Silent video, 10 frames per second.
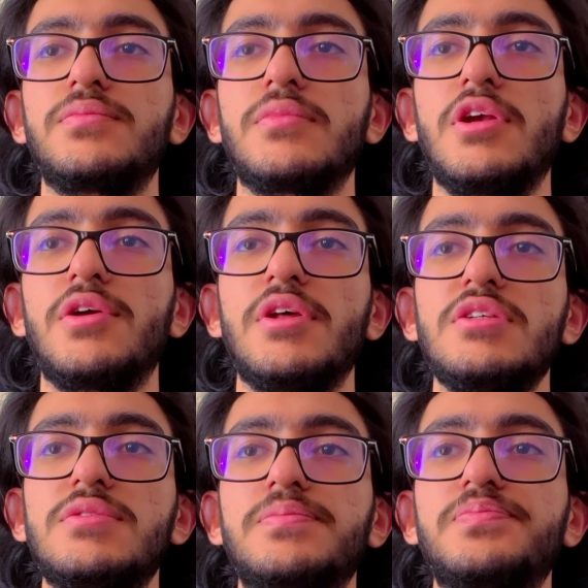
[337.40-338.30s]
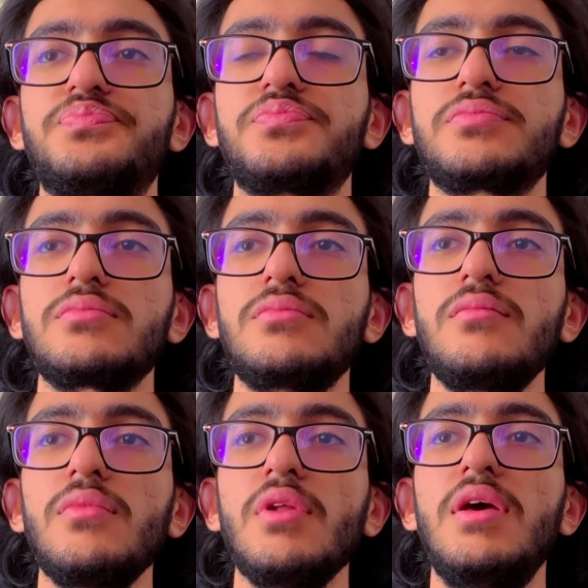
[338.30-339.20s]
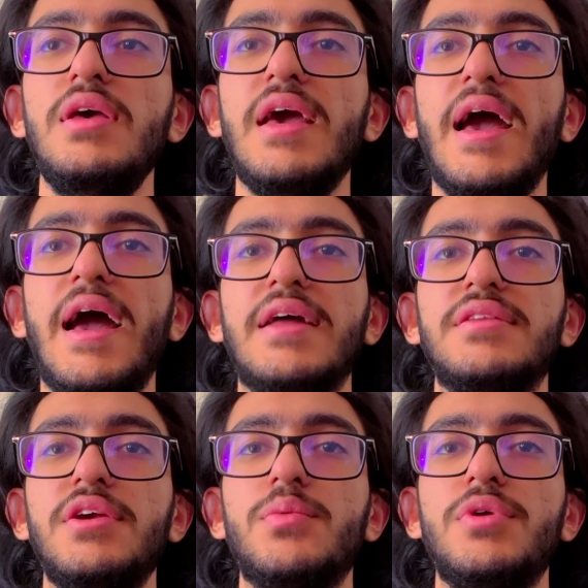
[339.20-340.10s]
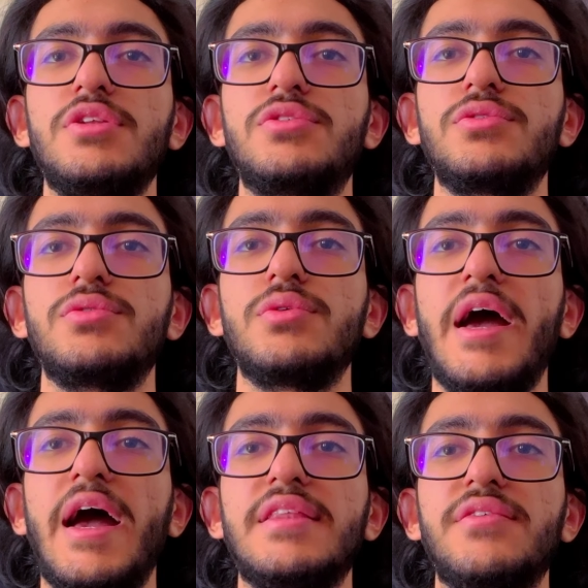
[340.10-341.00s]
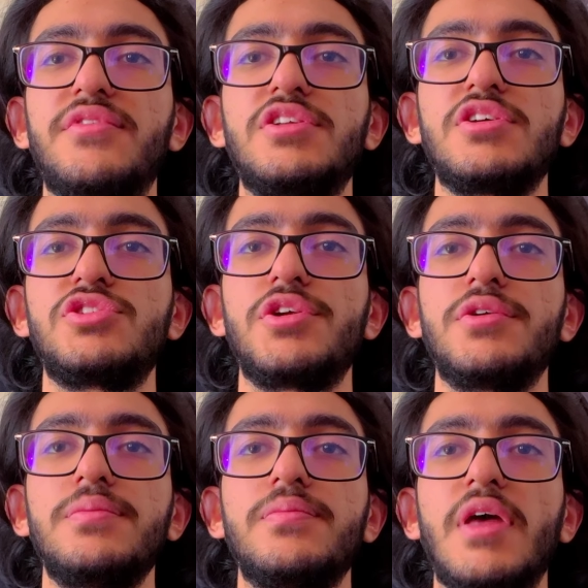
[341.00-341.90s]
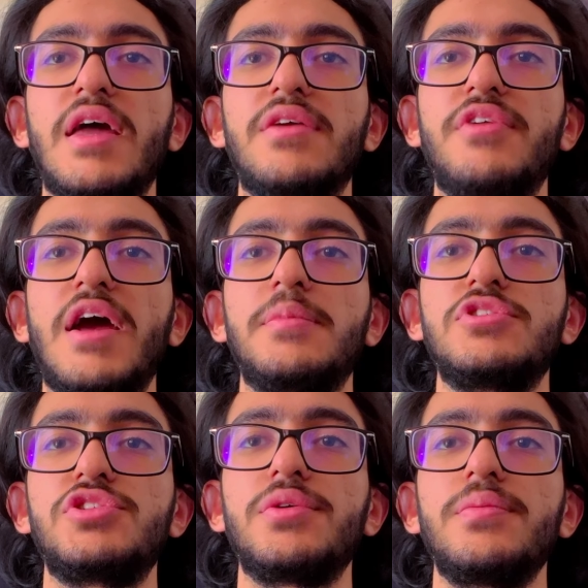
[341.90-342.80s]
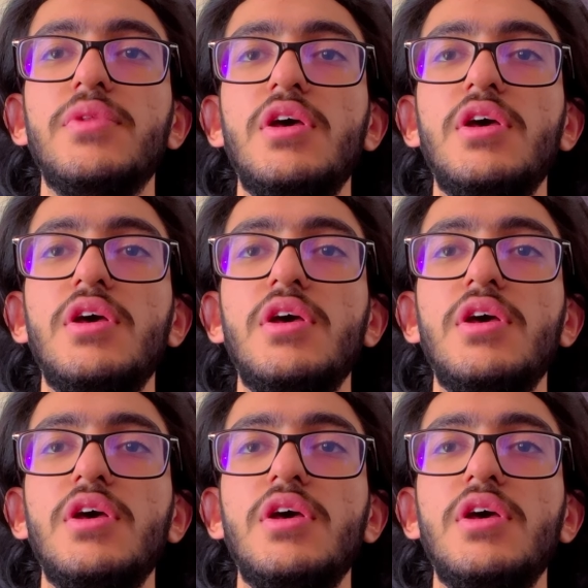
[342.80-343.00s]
Here it is. And here we need to add a vertex shader and a fragment shader.